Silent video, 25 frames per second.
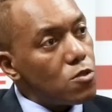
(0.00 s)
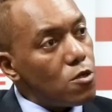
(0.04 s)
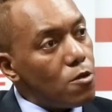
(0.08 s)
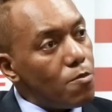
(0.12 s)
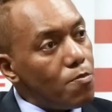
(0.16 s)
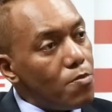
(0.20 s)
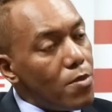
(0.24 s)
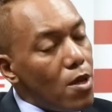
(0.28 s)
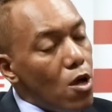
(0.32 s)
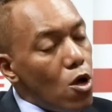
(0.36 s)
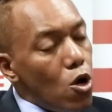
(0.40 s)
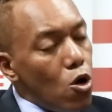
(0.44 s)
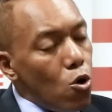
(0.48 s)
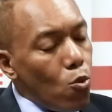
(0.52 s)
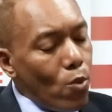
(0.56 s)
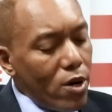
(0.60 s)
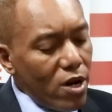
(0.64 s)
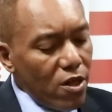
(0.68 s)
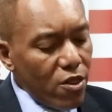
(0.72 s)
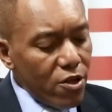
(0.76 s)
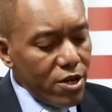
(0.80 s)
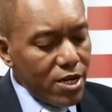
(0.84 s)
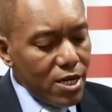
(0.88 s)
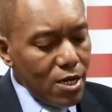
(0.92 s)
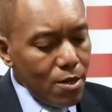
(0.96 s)
Okay.
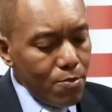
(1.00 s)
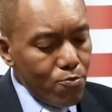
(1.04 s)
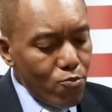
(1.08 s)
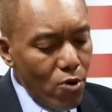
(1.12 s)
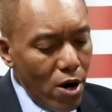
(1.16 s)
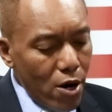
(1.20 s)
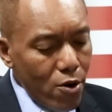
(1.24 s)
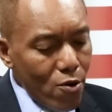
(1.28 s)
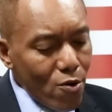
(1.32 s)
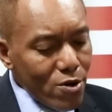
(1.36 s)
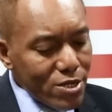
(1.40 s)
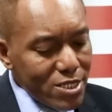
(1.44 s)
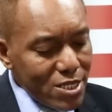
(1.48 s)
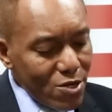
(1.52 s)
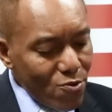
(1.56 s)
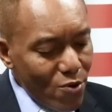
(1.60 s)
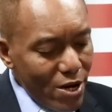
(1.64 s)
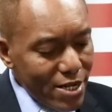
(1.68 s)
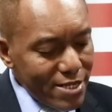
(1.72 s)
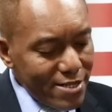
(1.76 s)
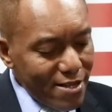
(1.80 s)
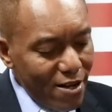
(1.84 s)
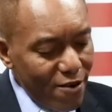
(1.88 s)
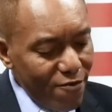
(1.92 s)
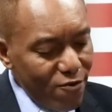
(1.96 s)
One of the key priorities
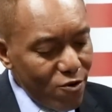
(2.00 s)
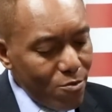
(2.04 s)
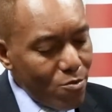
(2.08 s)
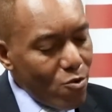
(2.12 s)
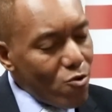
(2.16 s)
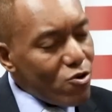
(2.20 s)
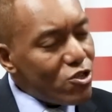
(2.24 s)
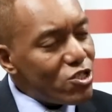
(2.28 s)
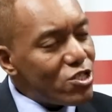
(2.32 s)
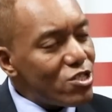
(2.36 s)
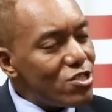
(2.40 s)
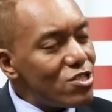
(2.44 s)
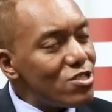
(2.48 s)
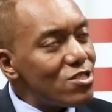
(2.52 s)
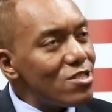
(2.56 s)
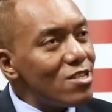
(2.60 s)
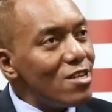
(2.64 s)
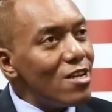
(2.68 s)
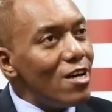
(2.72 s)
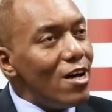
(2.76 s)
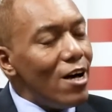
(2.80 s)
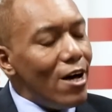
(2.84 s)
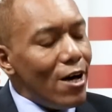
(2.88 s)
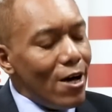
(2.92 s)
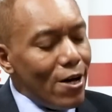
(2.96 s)
right now for Mauritius